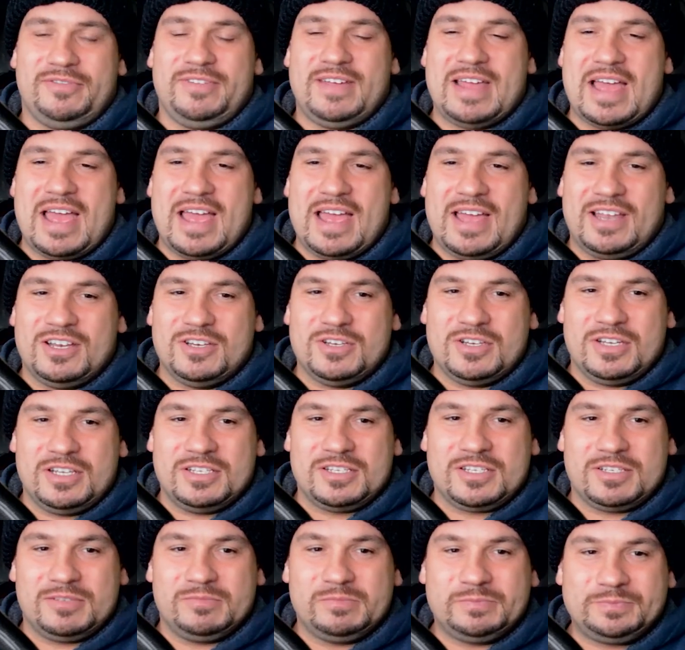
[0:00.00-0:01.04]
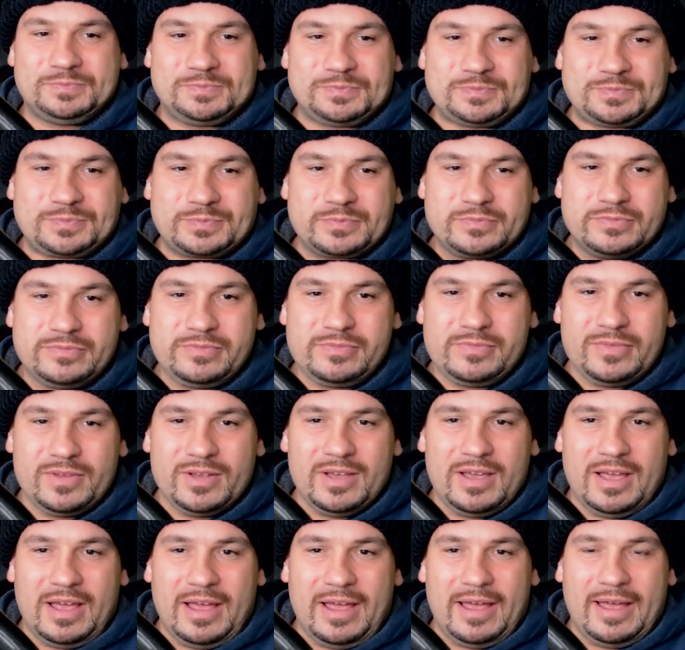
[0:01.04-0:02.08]
V8 engine in some,
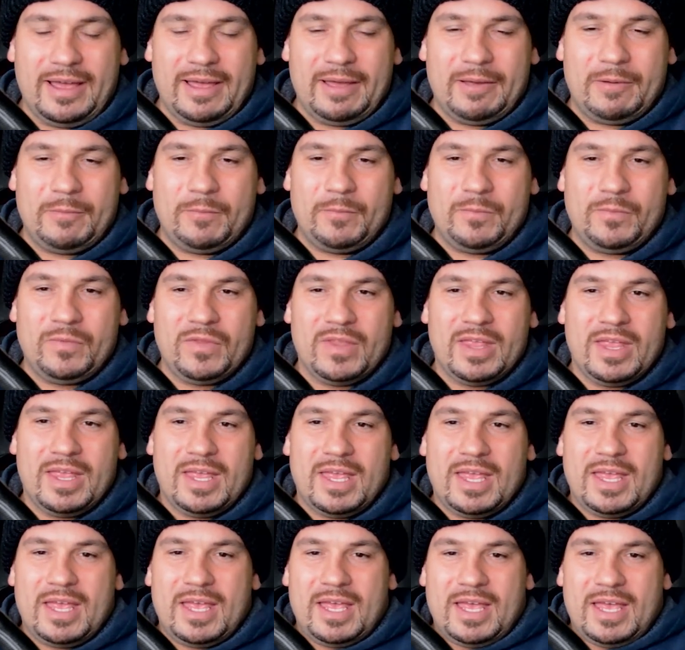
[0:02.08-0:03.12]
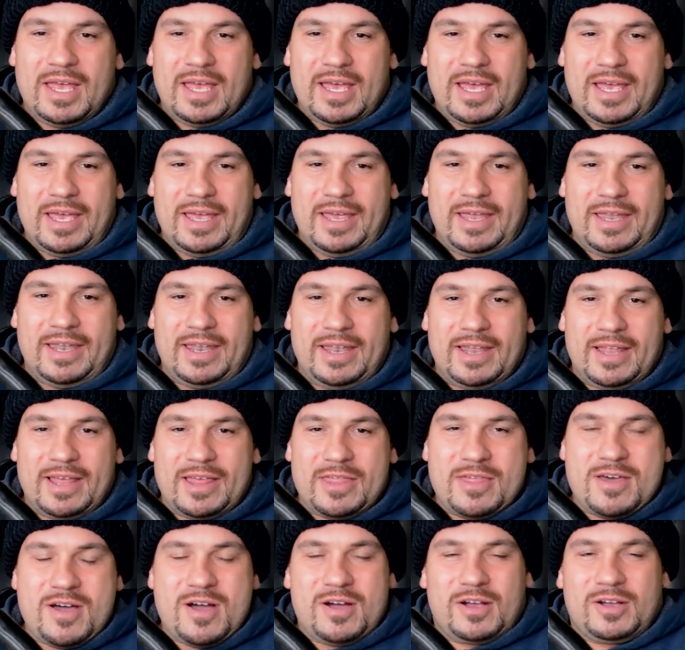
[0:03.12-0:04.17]
and I
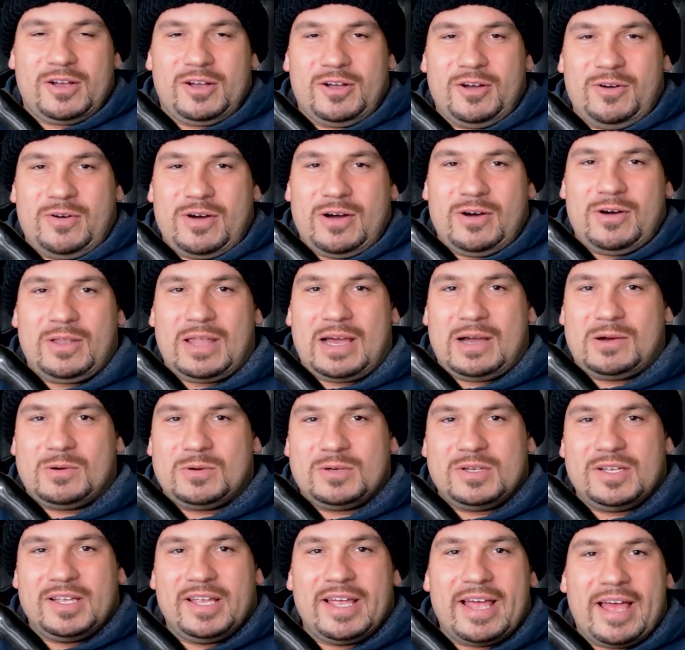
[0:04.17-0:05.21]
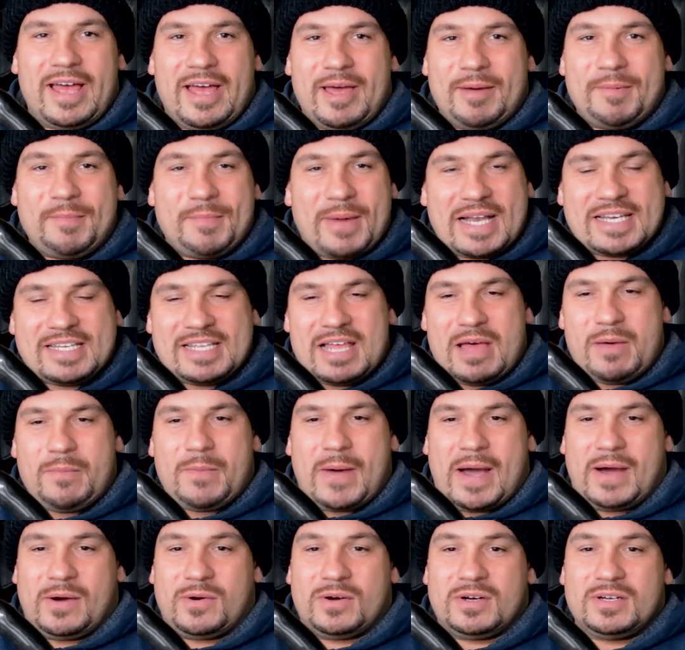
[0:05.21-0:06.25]
thought I'd go all out, match their
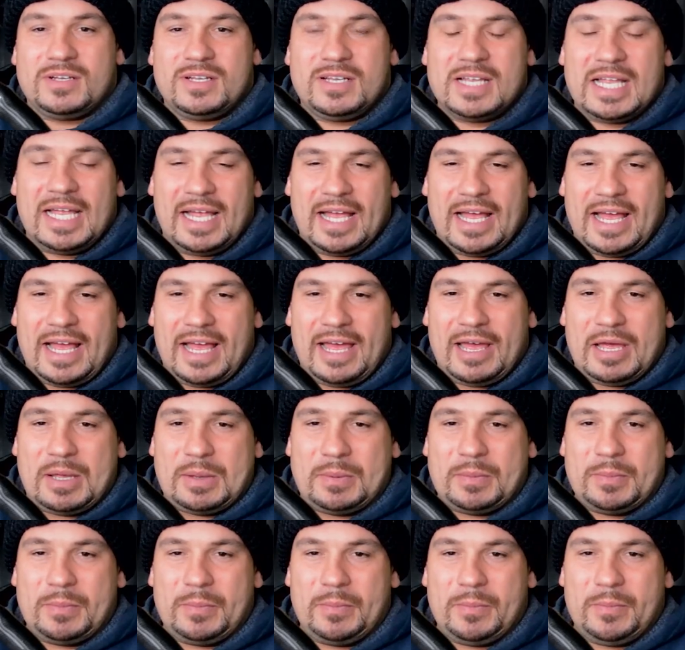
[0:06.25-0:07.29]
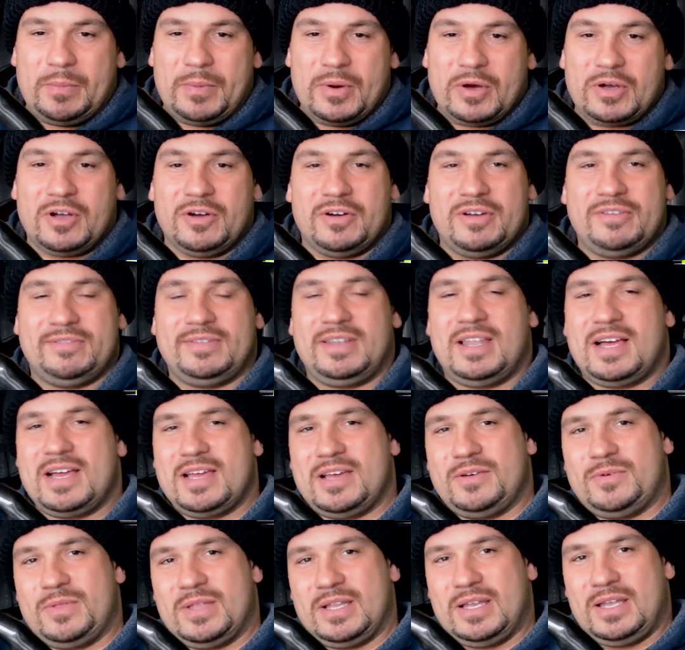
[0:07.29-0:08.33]
power, but go even
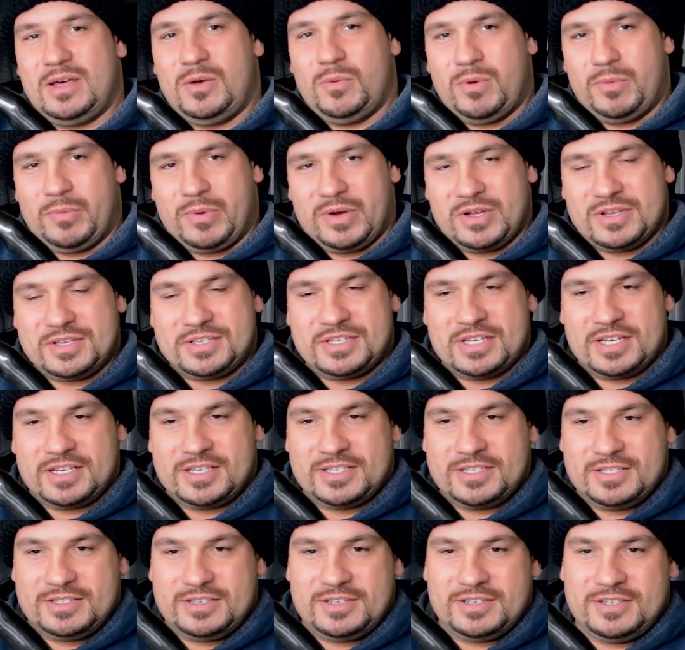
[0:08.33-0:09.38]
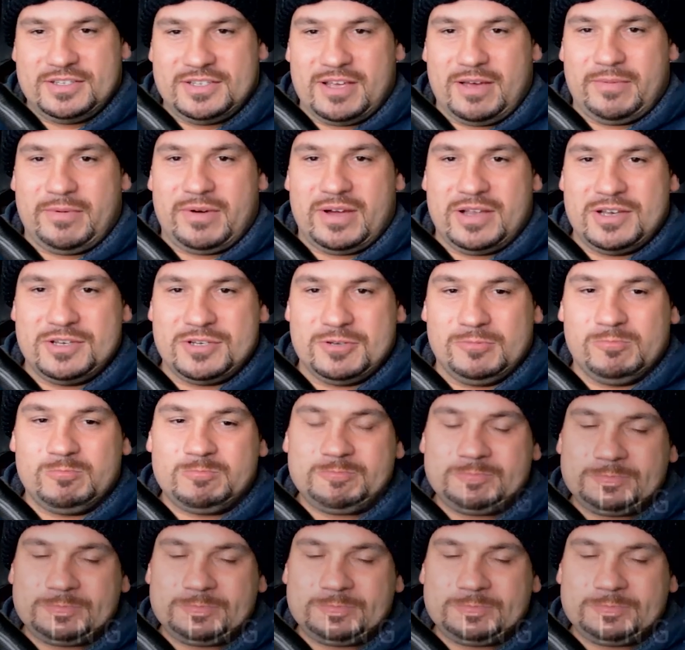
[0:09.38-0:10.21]
lighter with a little 1.6 turbo engine.